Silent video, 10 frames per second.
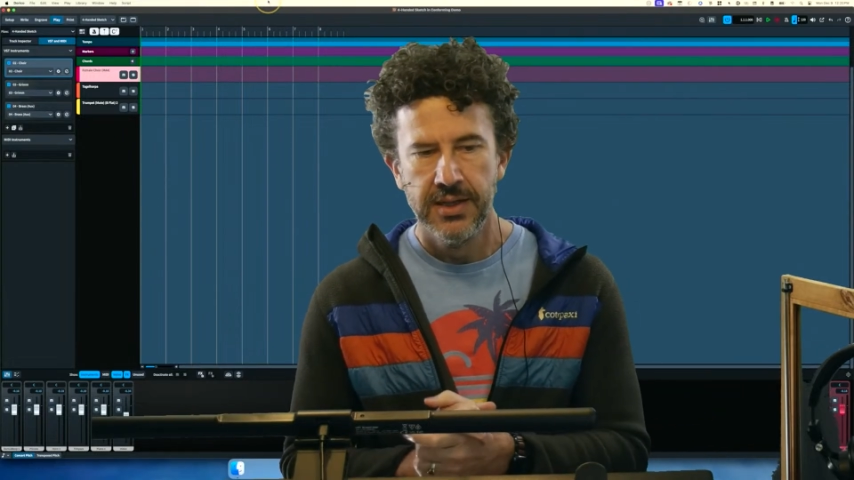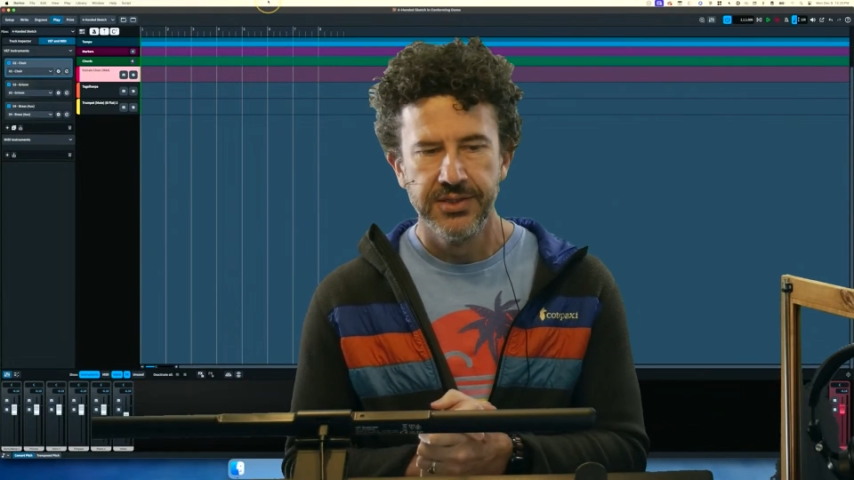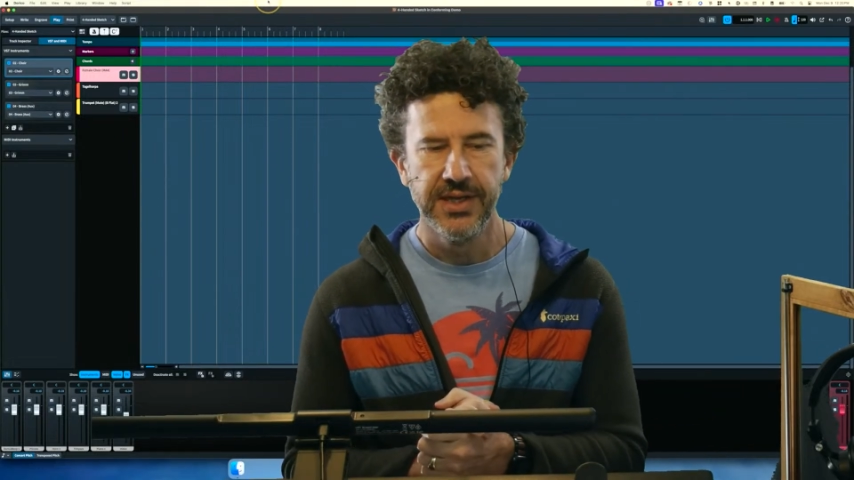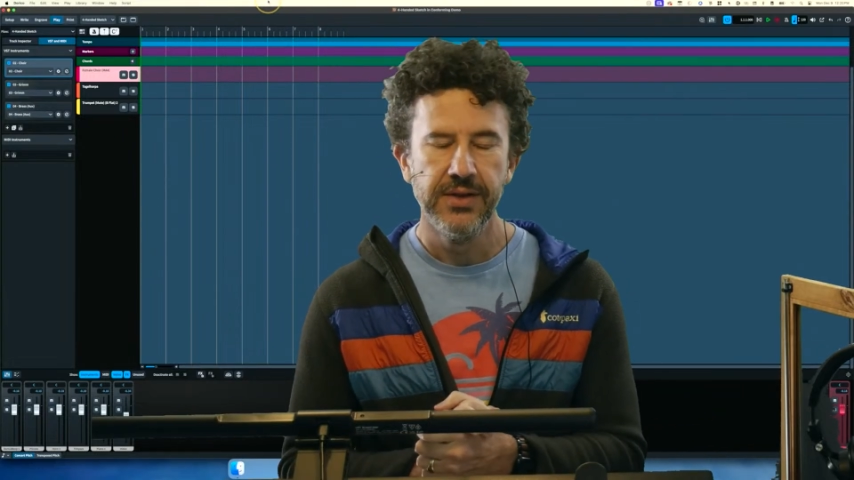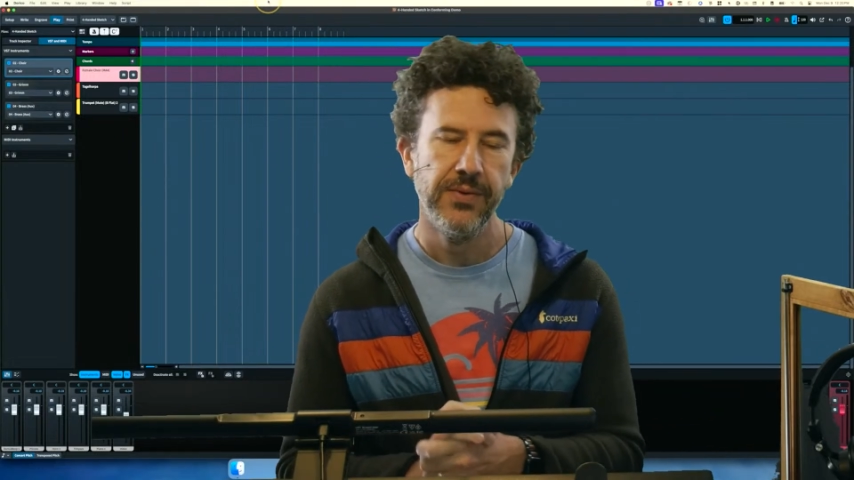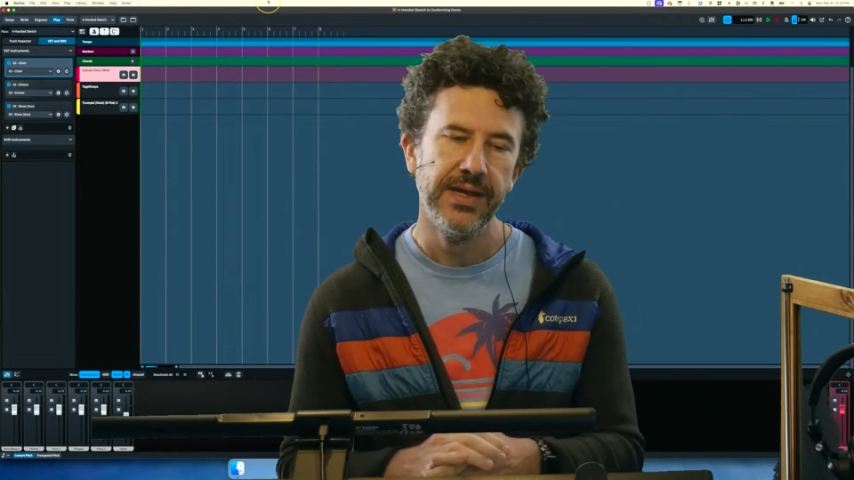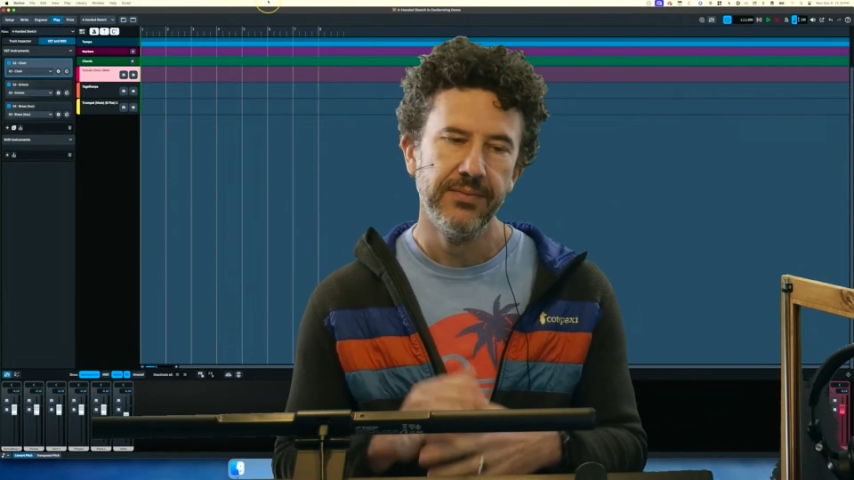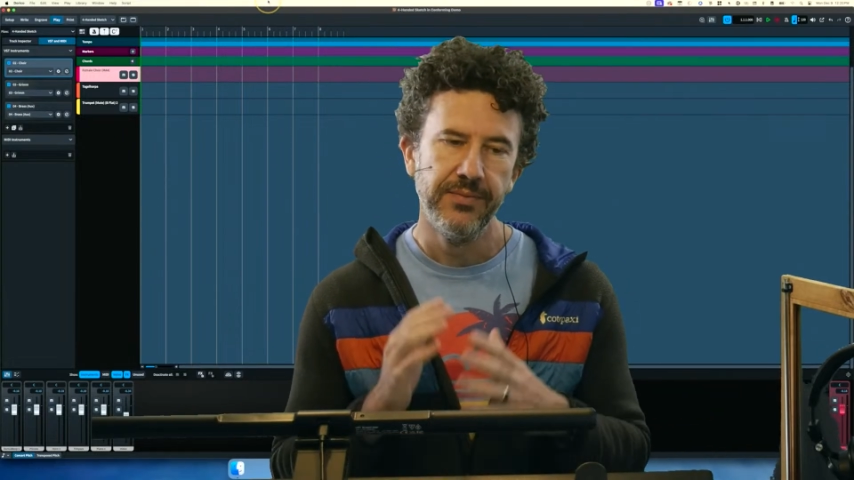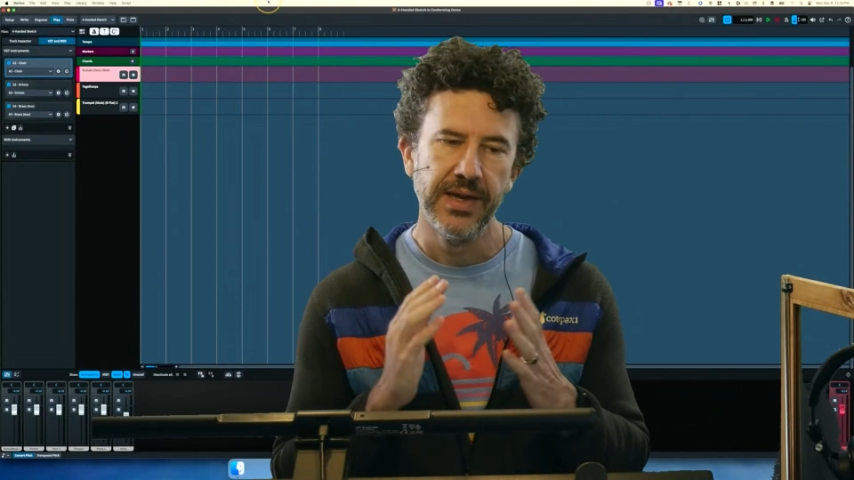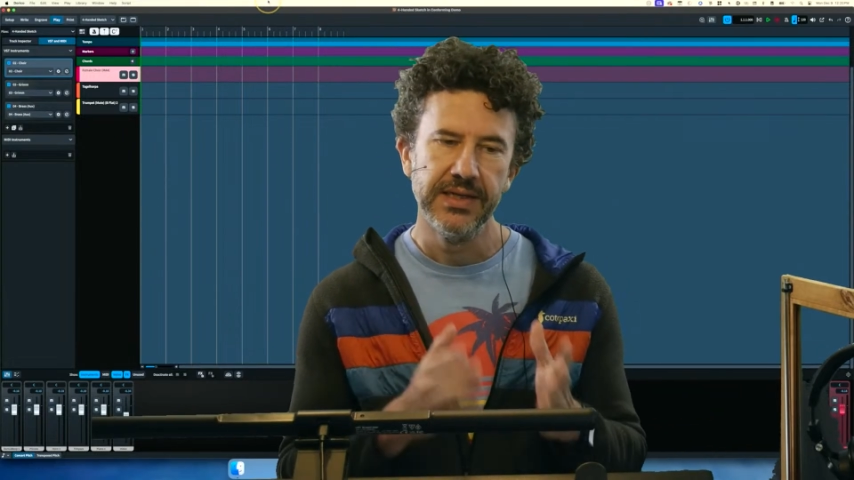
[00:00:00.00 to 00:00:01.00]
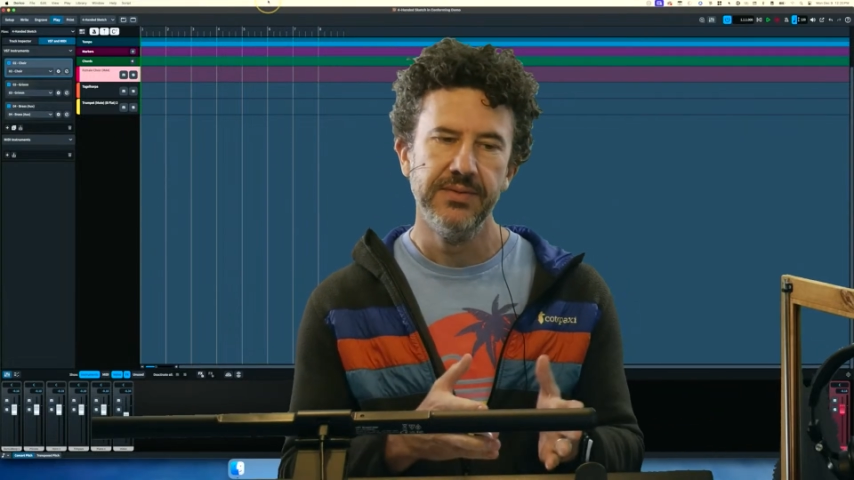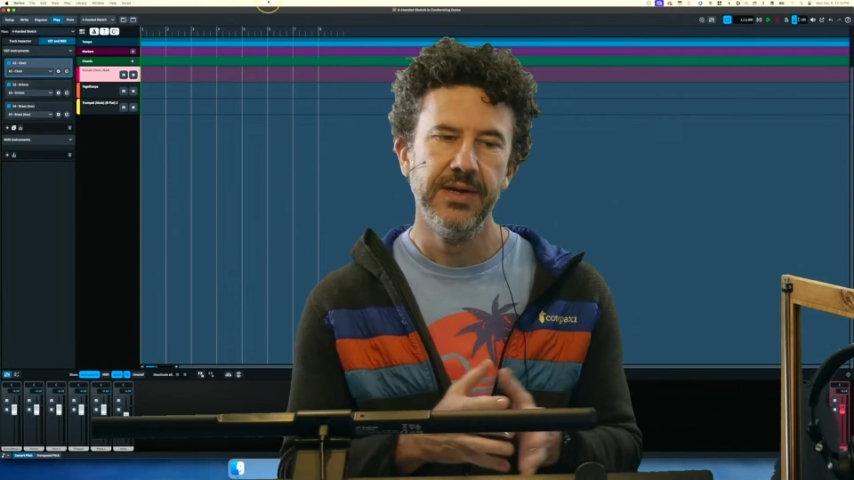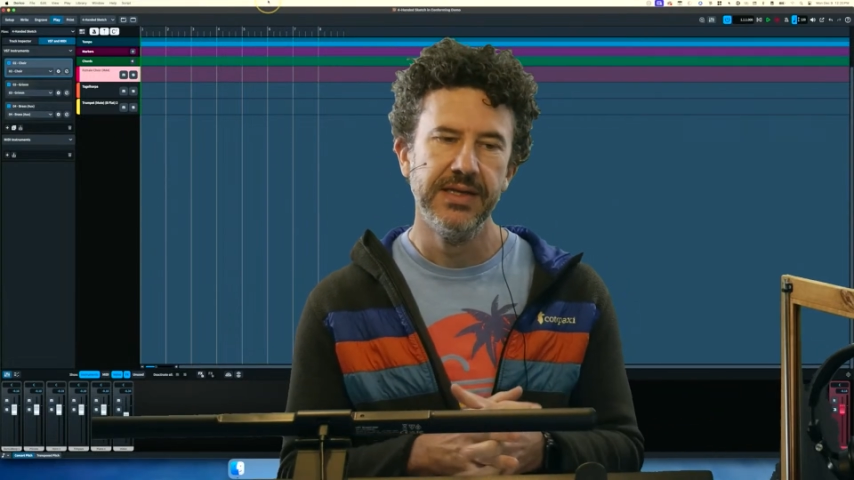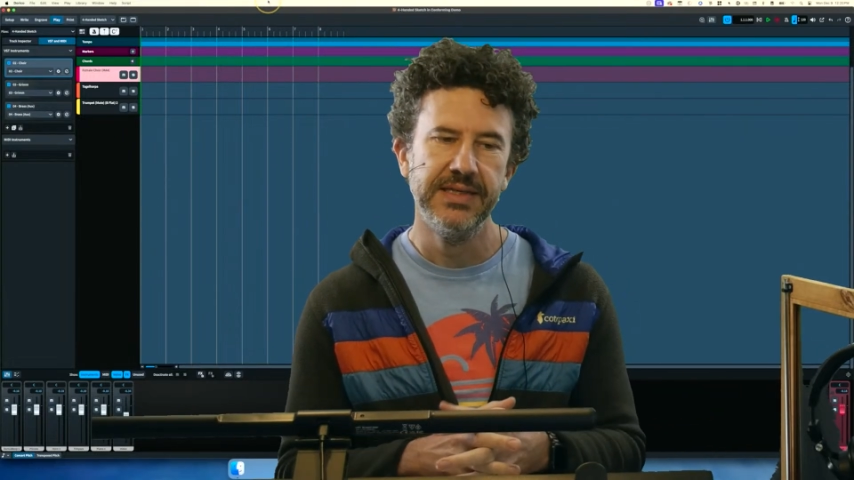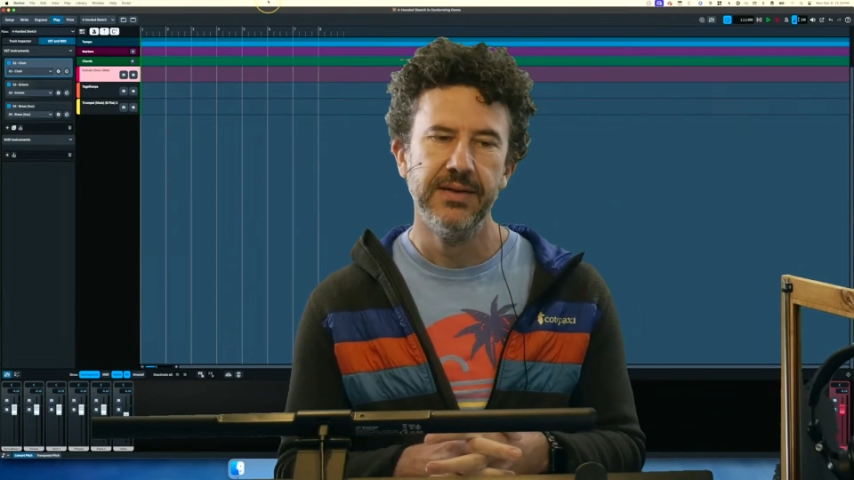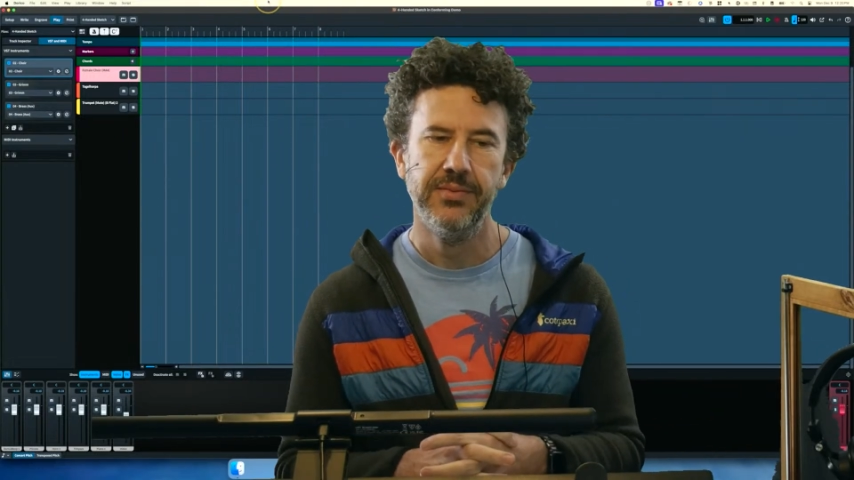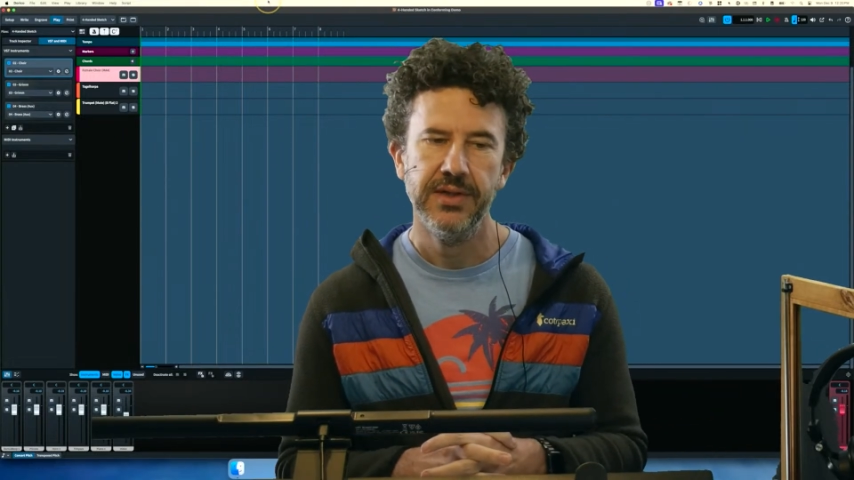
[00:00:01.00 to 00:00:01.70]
So anyway, back to my example.